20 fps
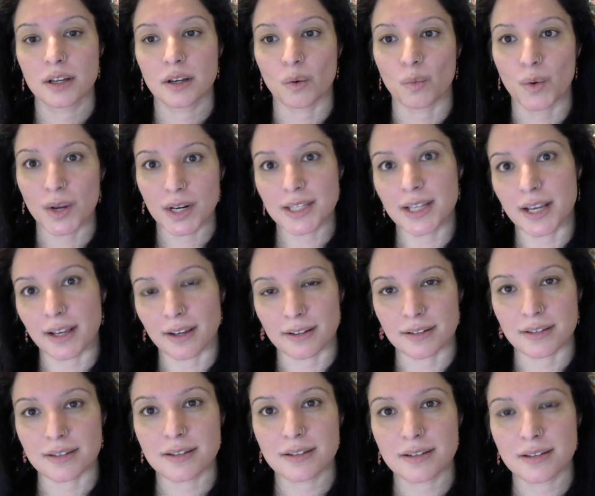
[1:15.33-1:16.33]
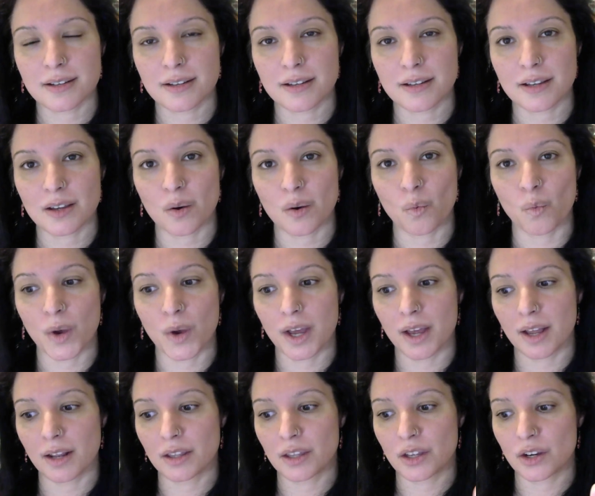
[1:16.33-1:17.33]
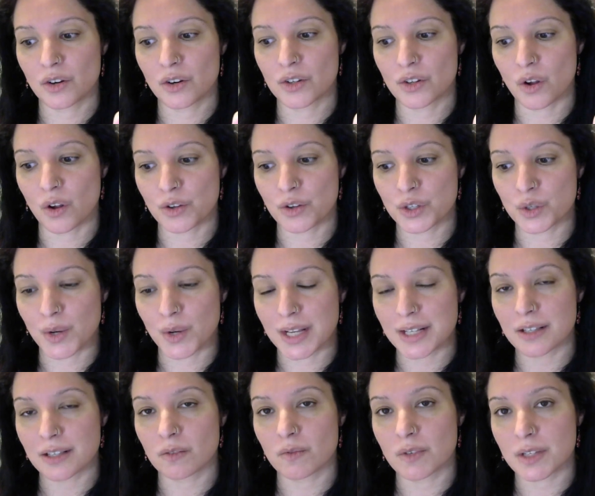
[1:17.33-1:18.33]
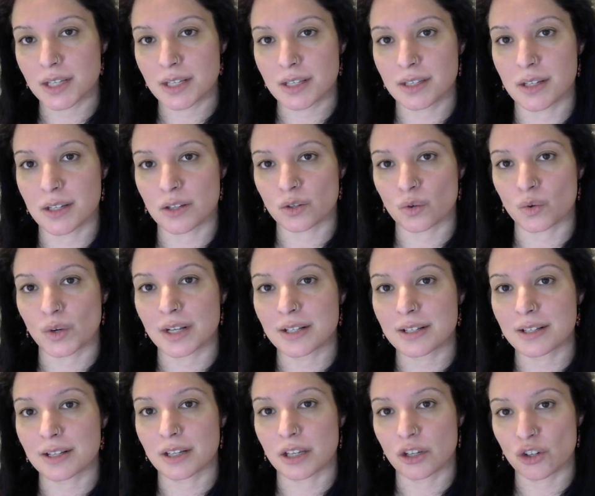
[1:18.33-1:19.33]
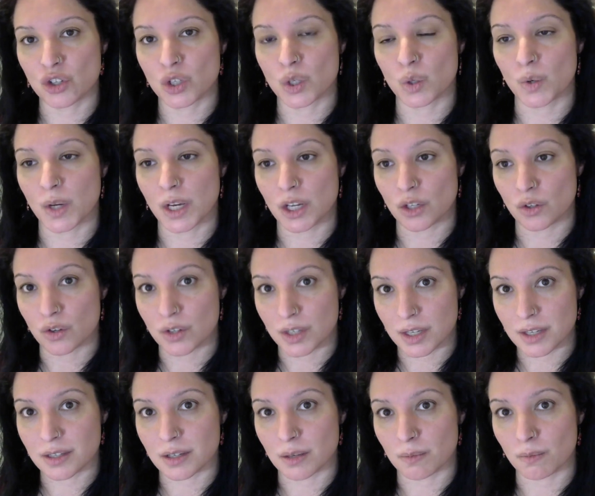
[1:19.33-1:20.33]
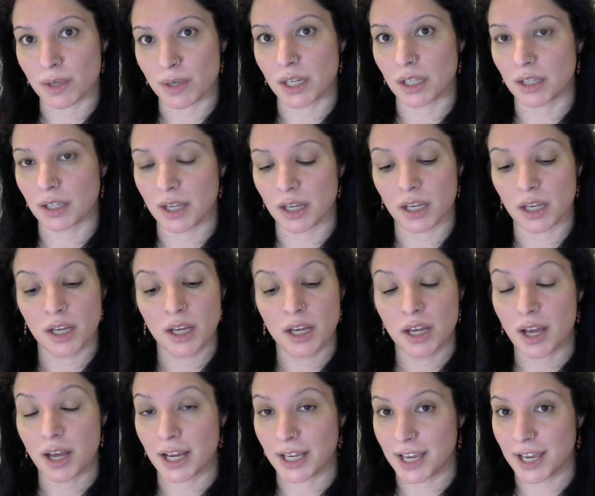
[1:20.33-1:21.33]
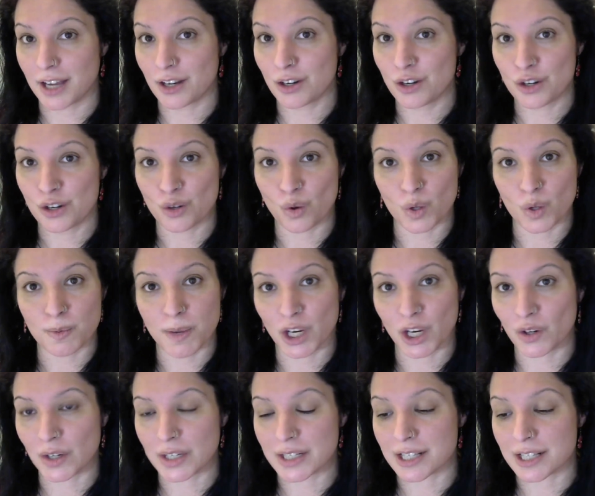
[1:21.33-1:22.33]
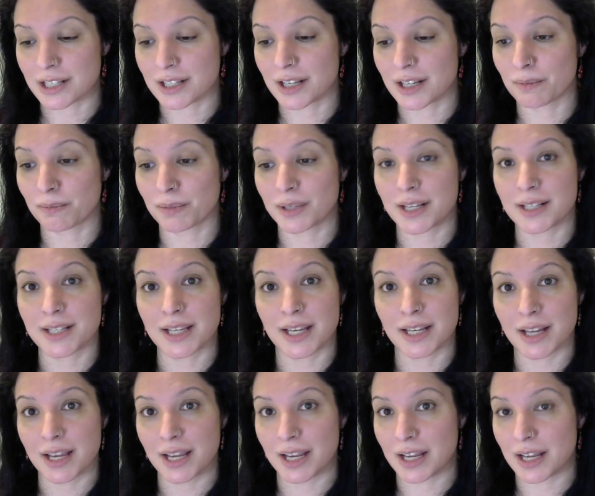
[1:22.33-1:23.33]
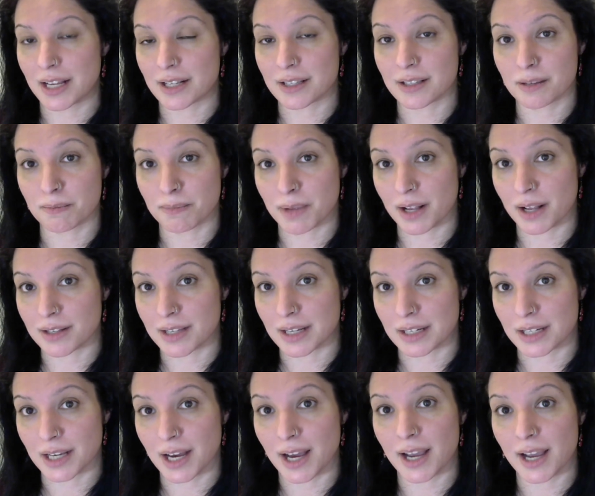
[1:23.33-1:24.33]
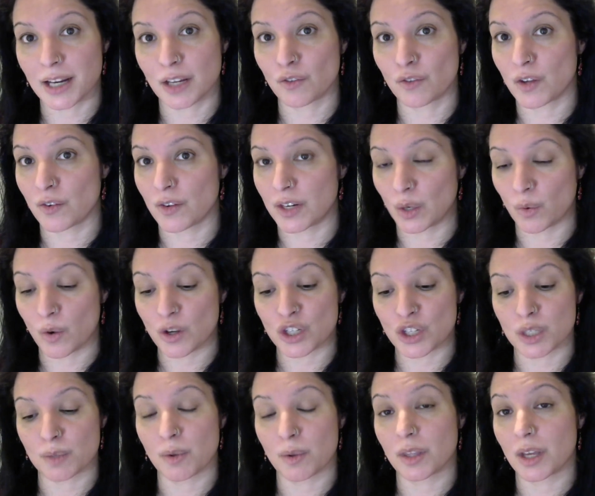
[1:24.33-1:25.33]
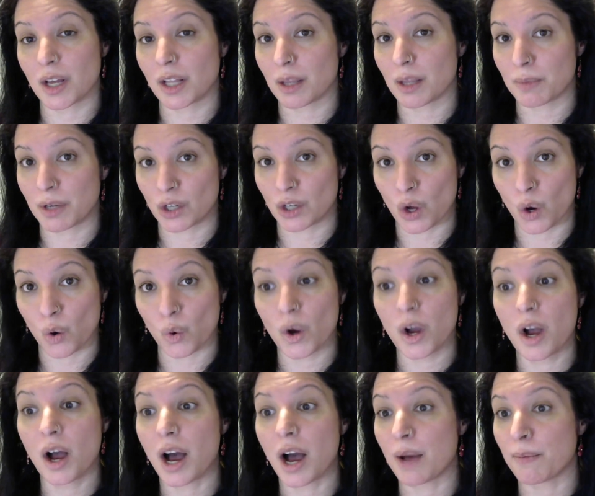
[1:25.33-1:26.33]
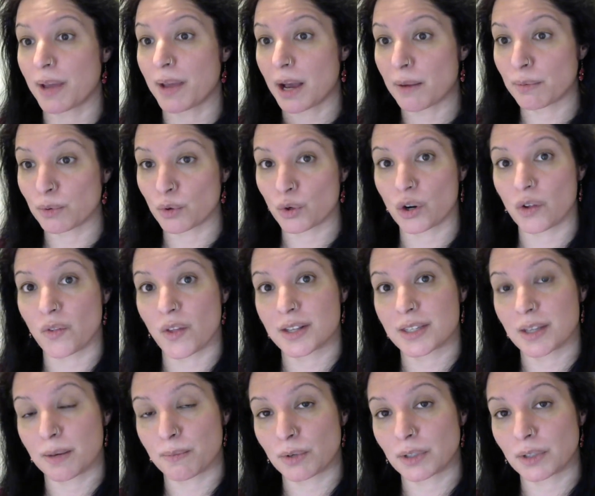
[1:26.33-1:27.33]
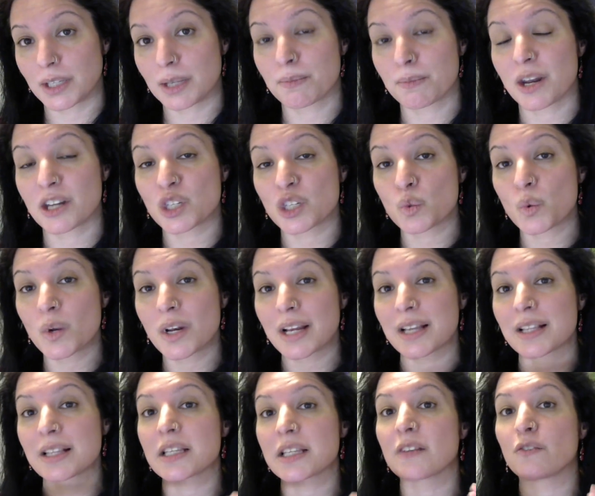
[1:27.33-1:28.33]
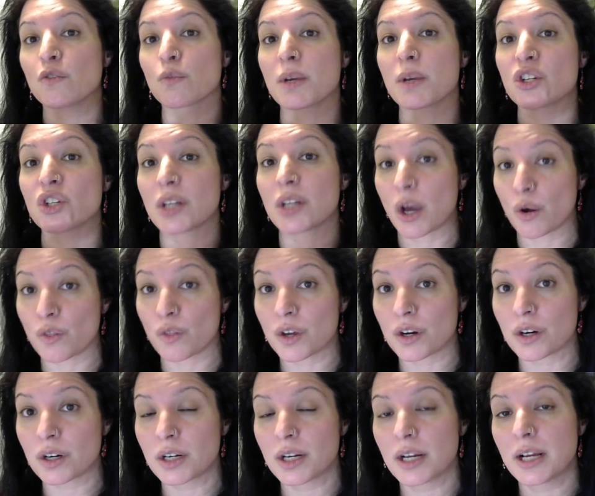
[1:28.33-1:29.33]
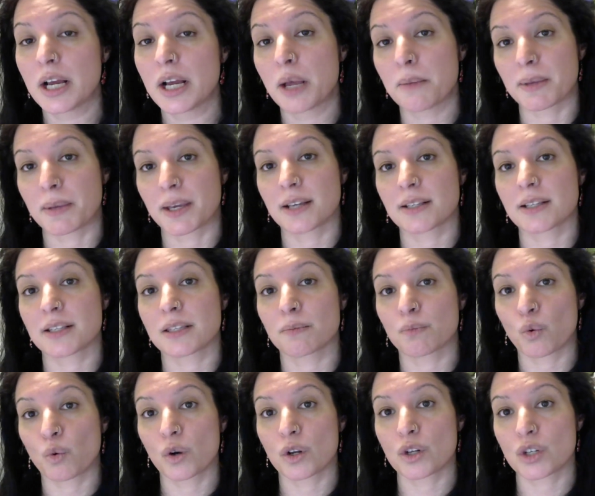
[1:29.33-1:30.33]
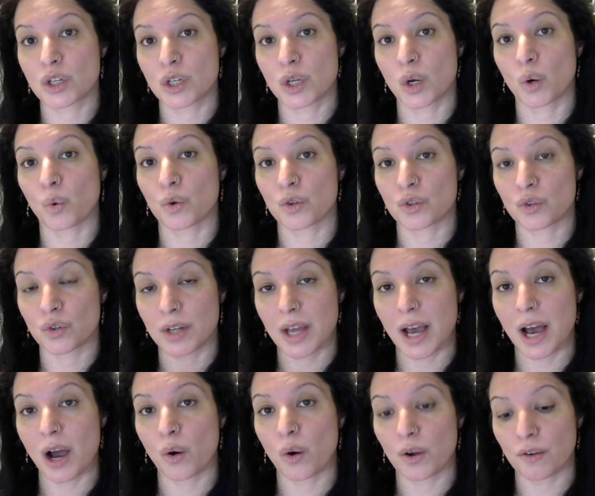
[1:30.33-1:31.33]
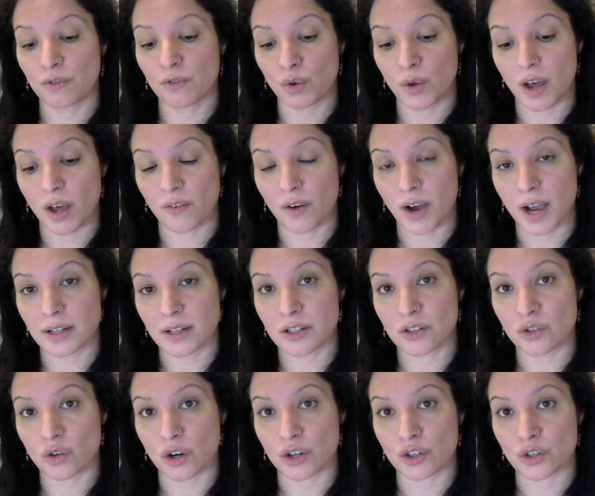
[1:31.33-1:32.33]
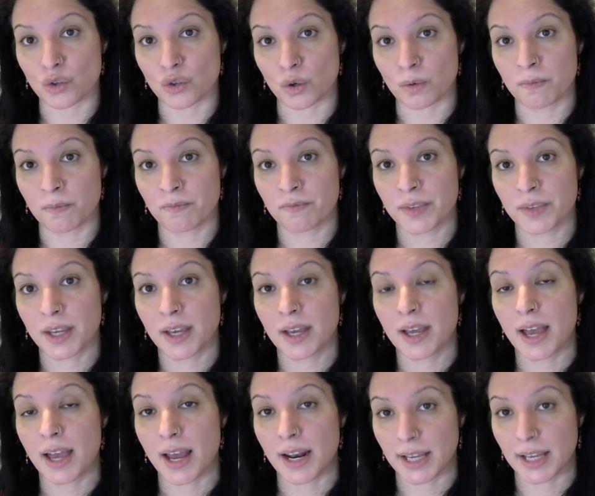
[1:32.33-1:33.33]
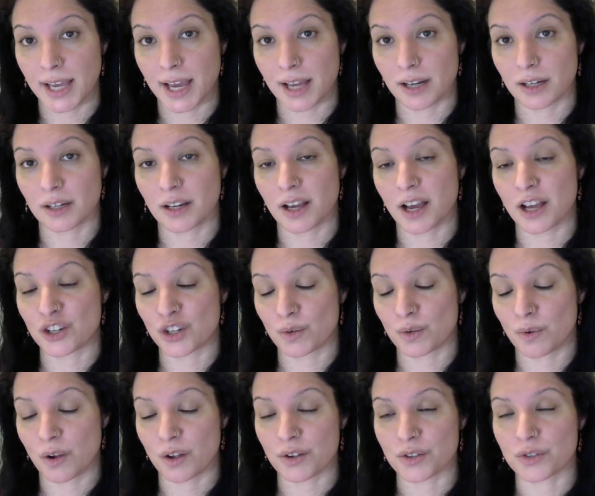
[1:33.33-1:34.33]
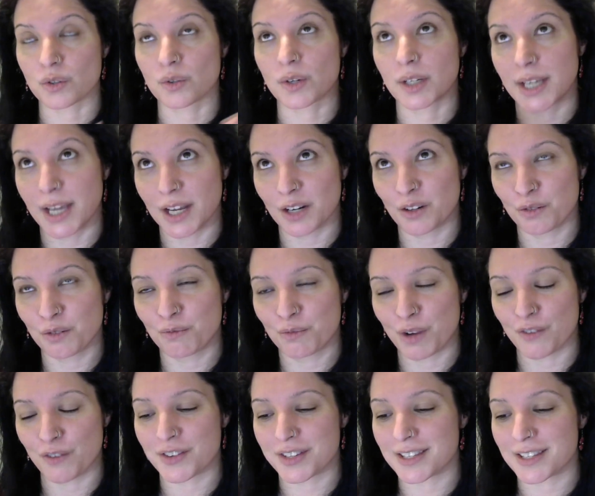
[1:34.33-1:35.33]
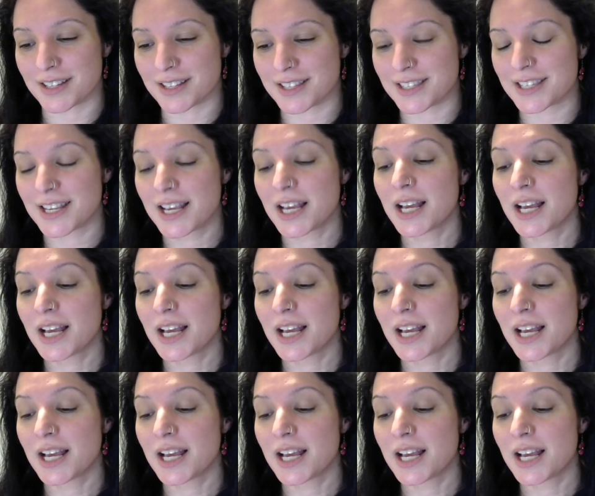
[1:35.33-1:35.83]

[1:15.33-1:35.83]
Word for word: wait a second when there's also insulin resistance or insulin issue in your system, meaning like, again, don't spec your insulin. Please eat an insulin balancing diet. If you have any questions about that, let me know. I may upload on that separately, but I just wanted to get this information out there because it's important to know. So now, if you have high testosterone, and again, I should also again preface this.